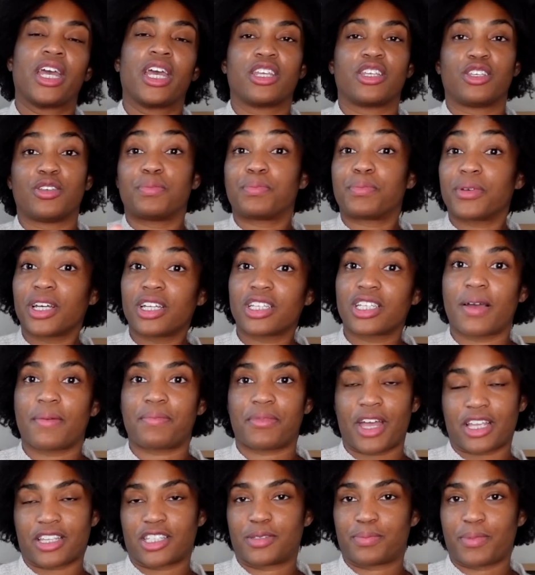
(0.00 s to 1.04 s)
You build up
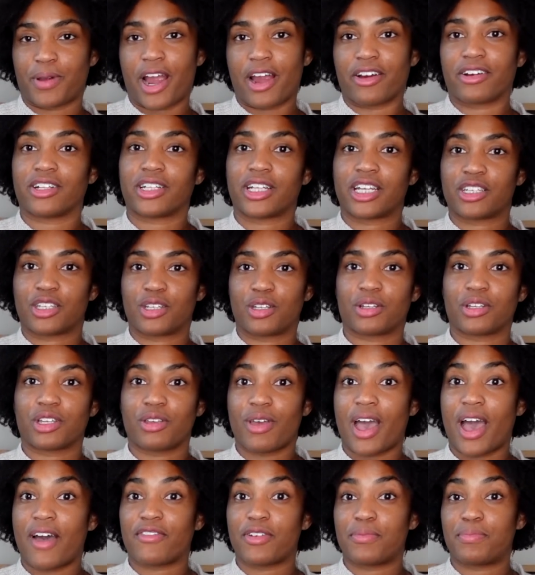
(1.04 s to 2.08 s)
that spiral until you
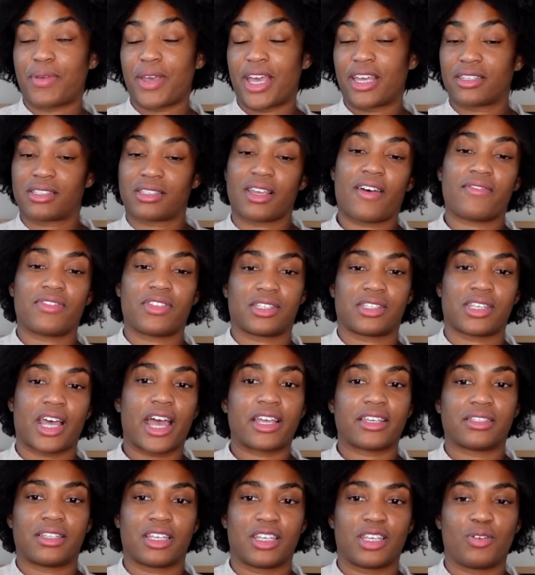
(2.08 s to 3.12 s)
have a base of the
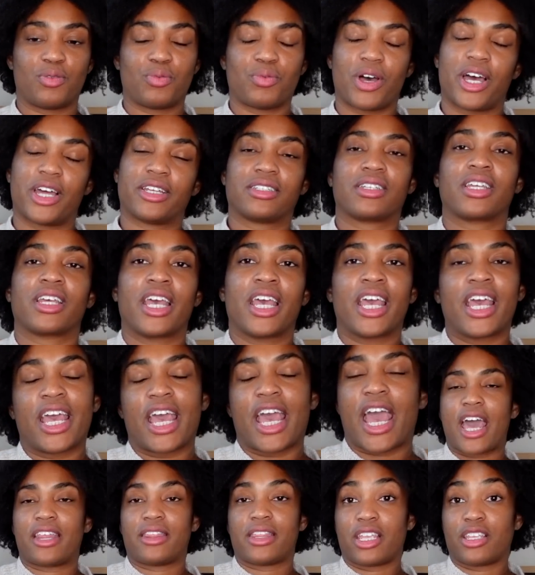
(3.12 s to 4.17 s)
size that you want,
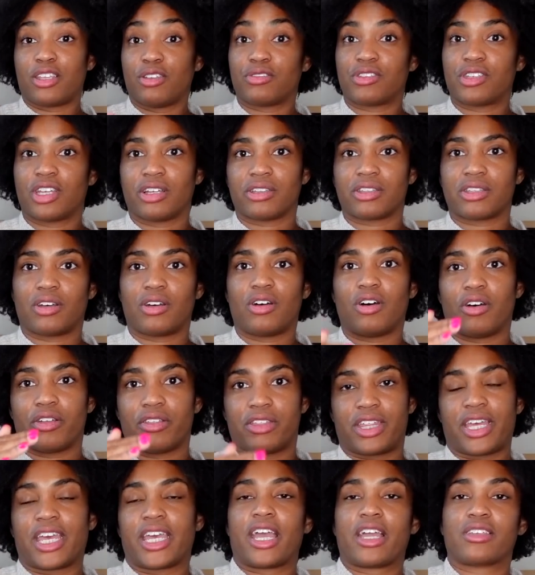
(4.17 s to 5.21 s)
and then you tilt the whole
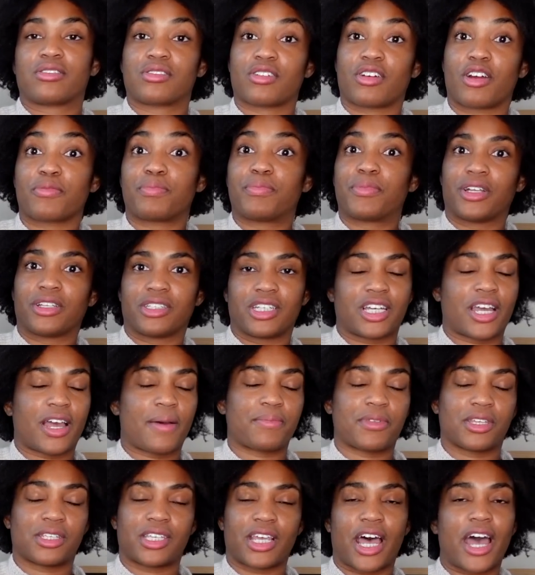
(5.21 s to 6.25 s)
thing and start building up
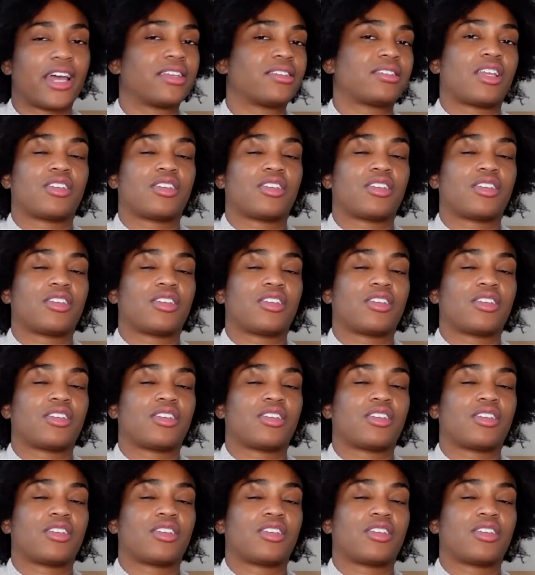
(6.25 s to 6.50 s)
the size.